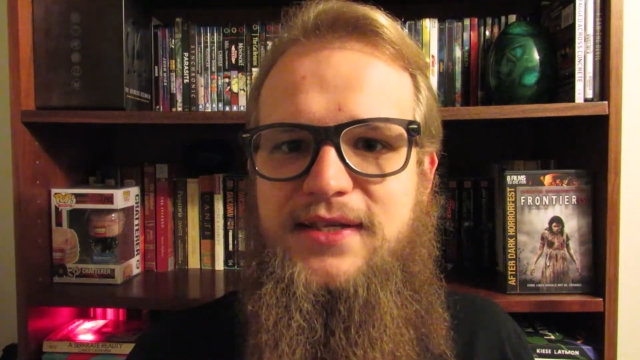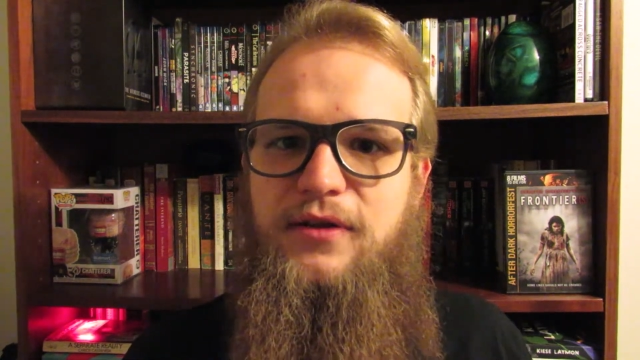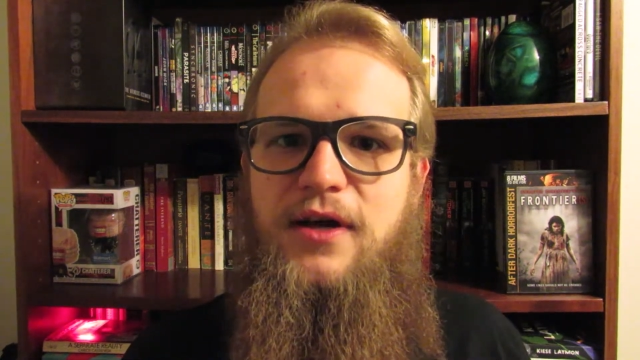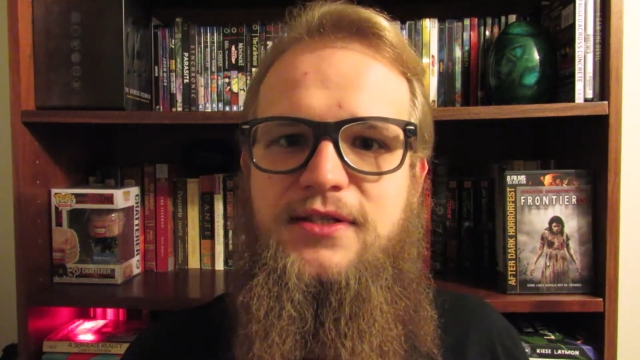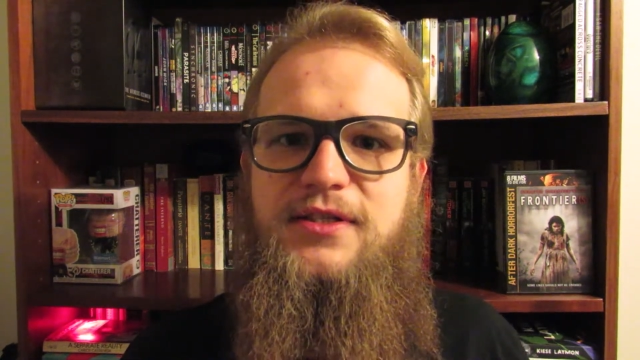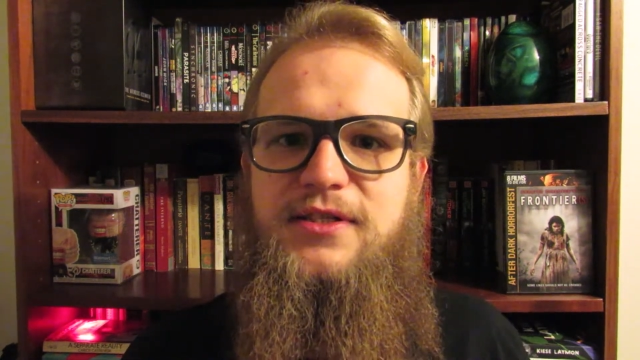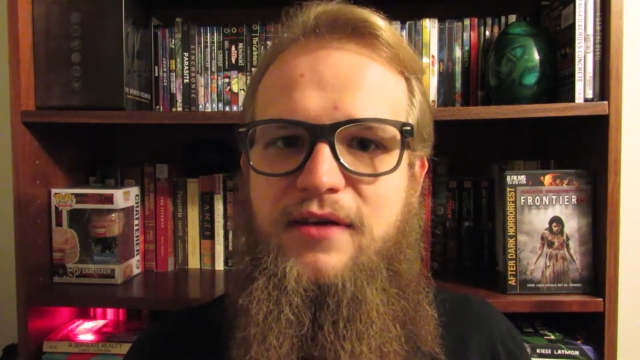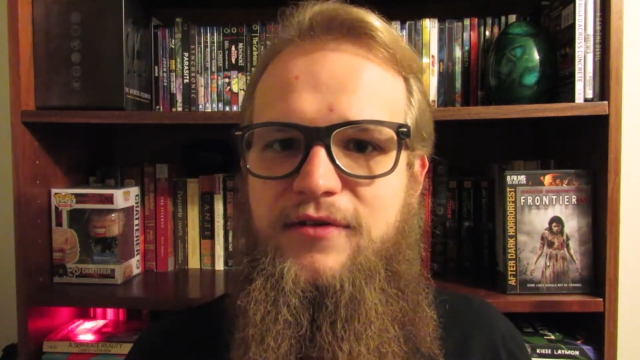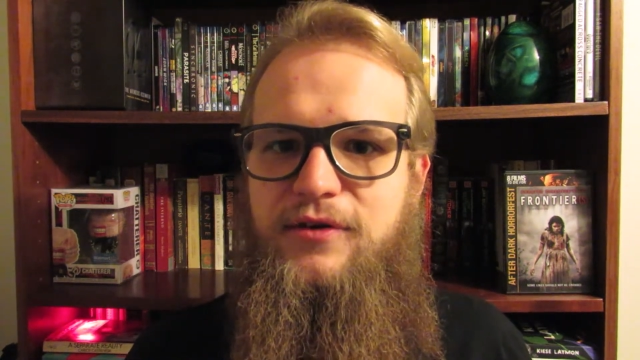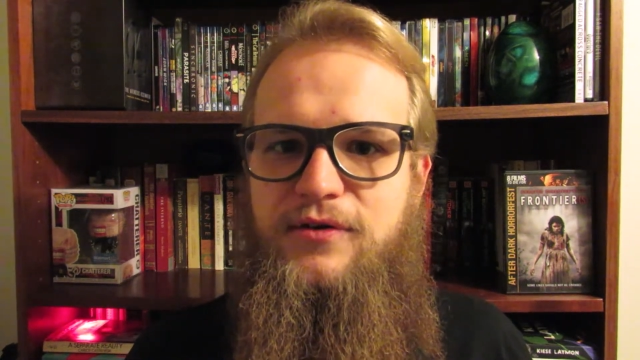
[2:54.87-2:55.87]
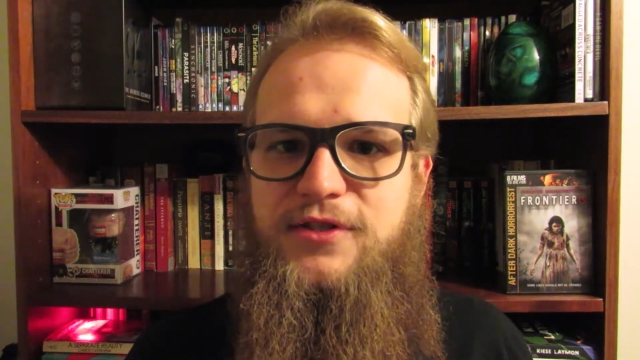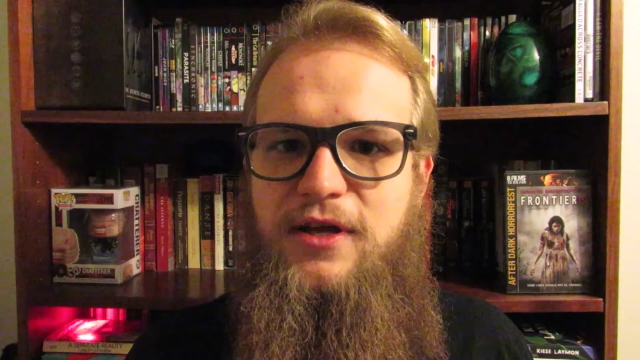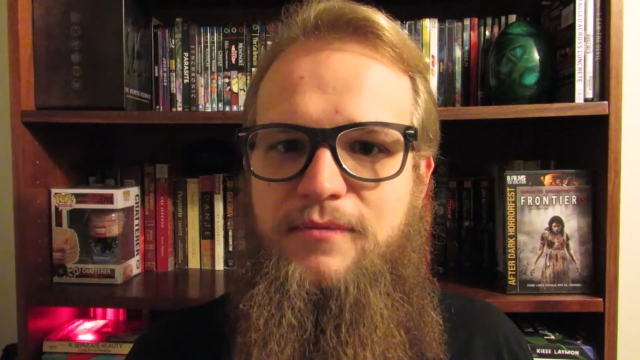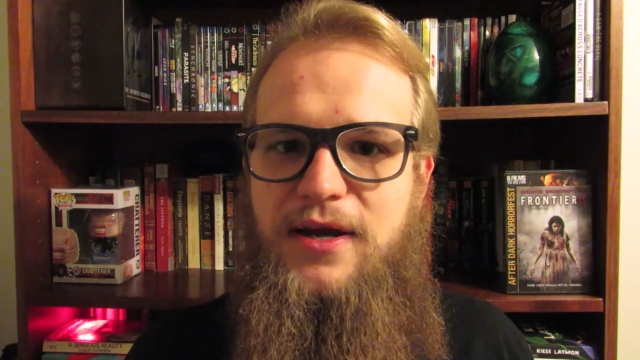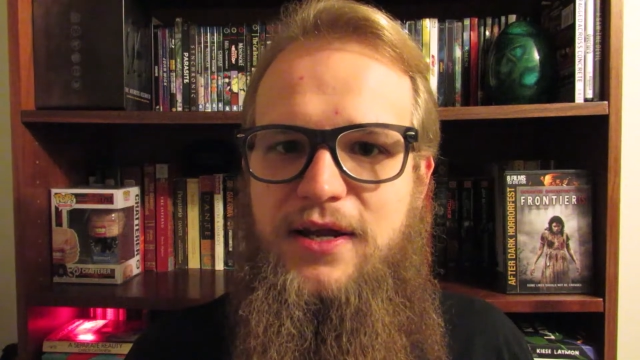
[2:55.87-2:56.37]
he lost his 7-year-old
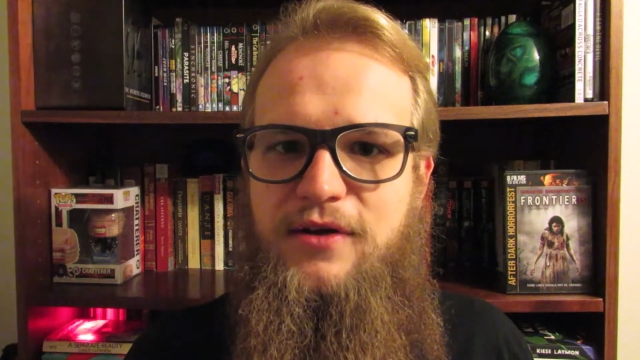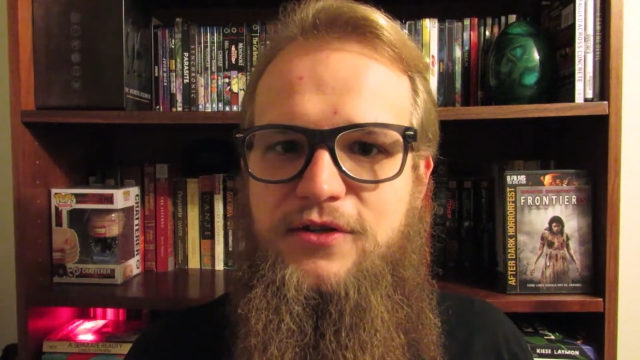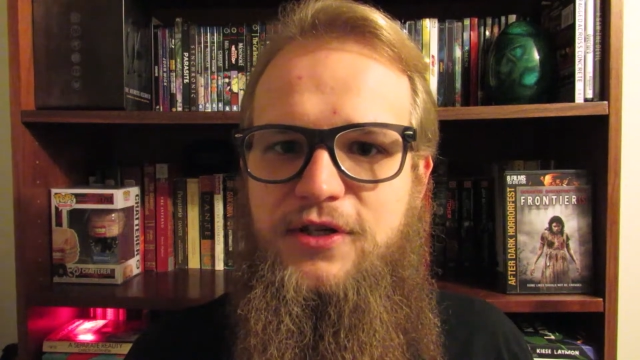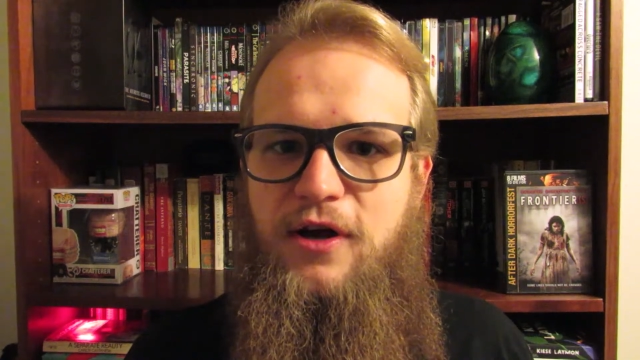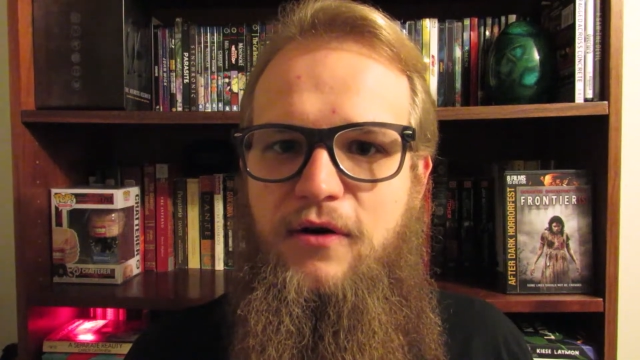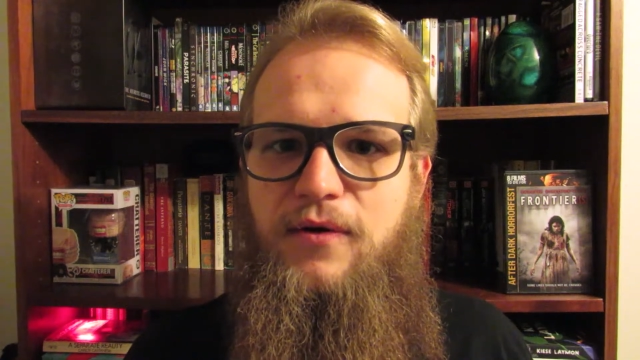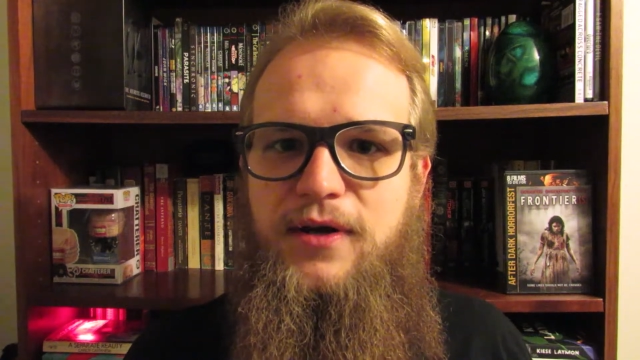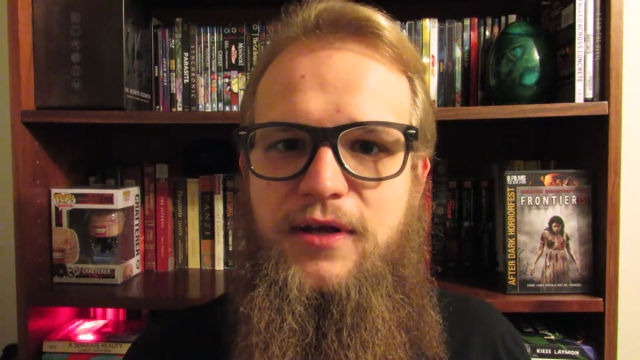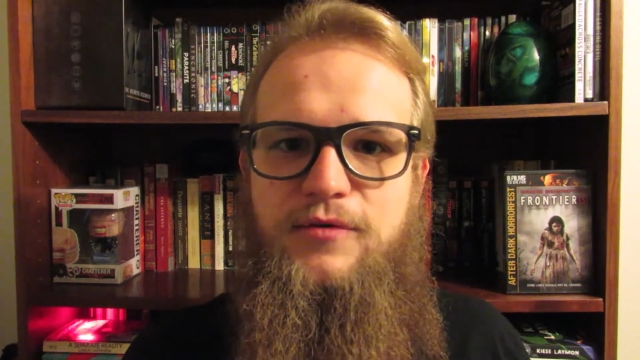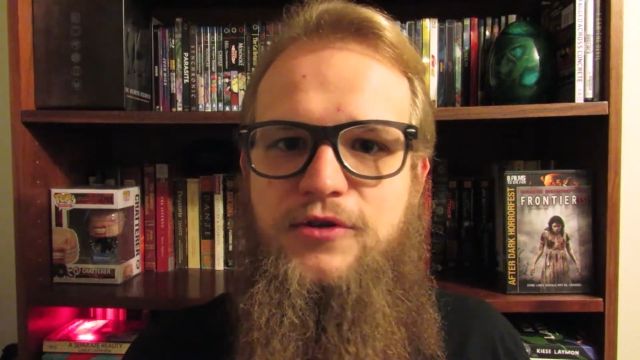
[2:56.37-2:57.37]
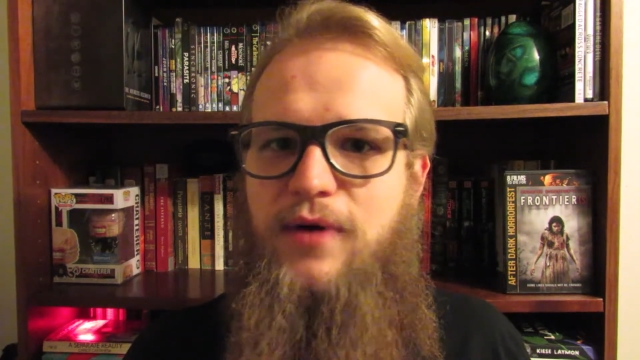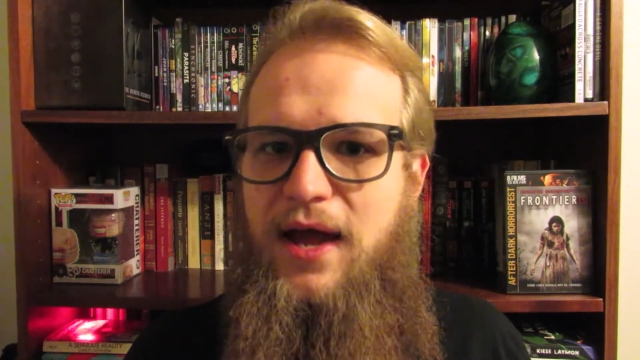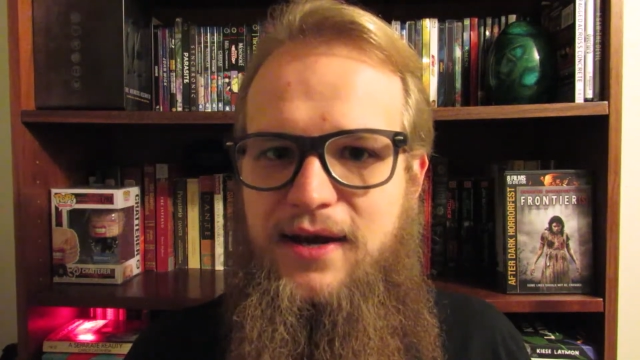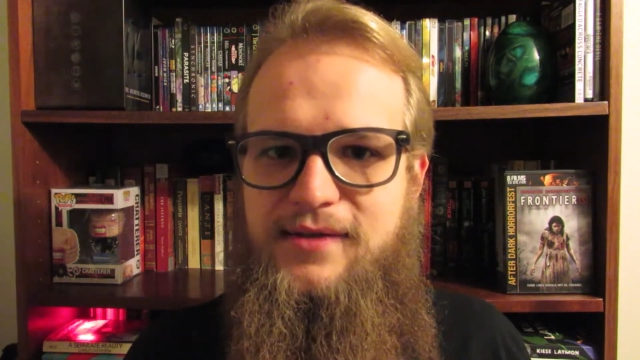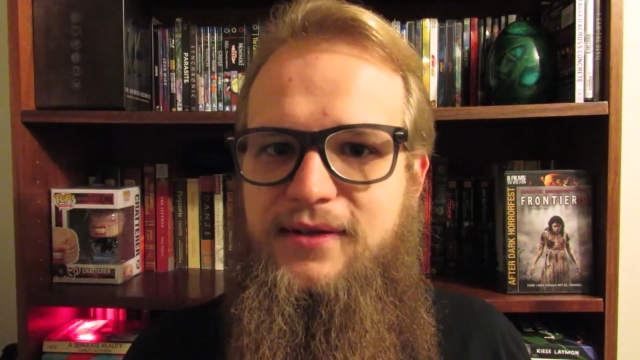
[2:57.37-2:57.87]
son many years ago, and he would do
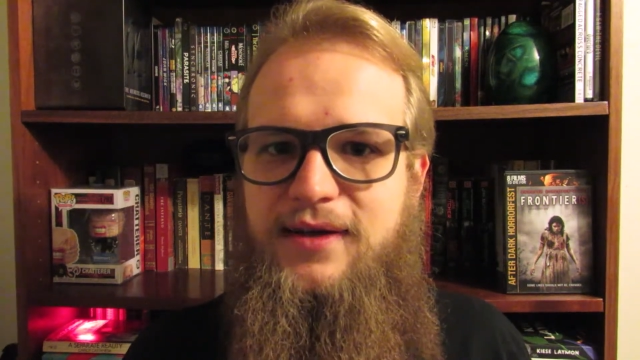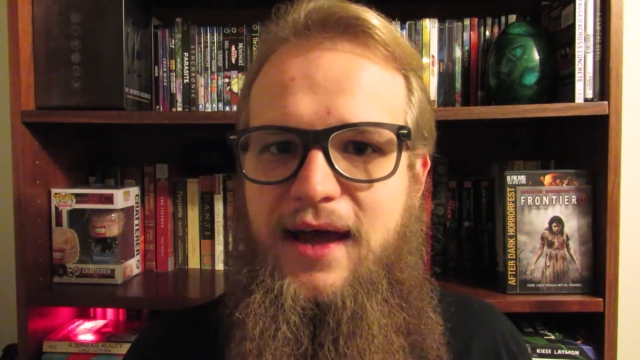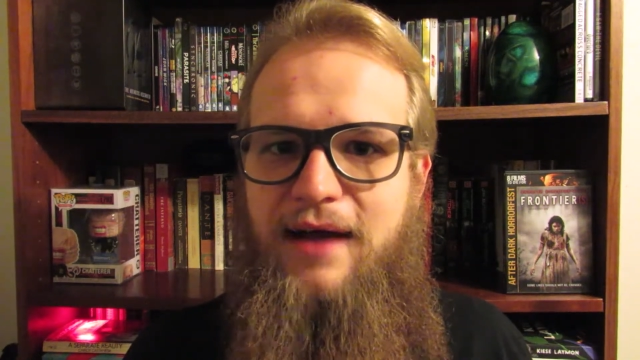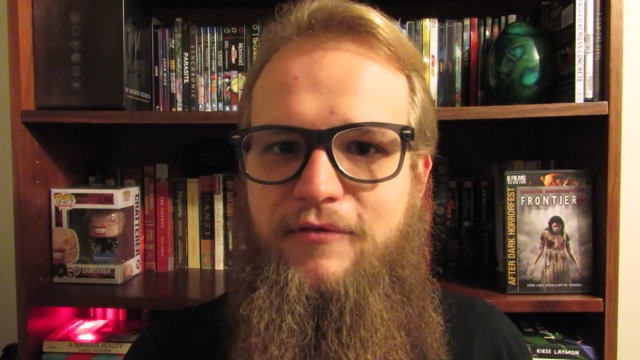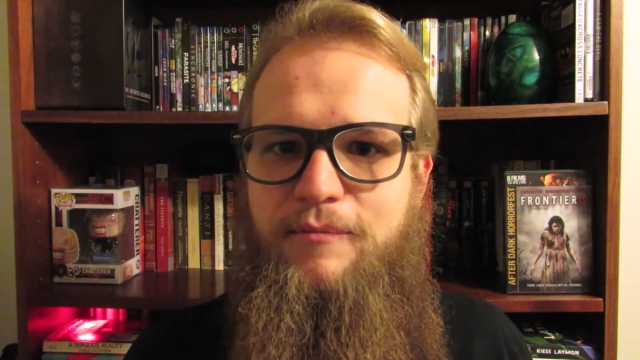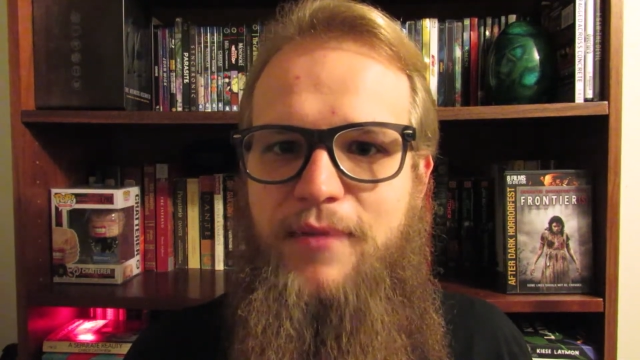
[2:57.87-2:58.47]
anything to have him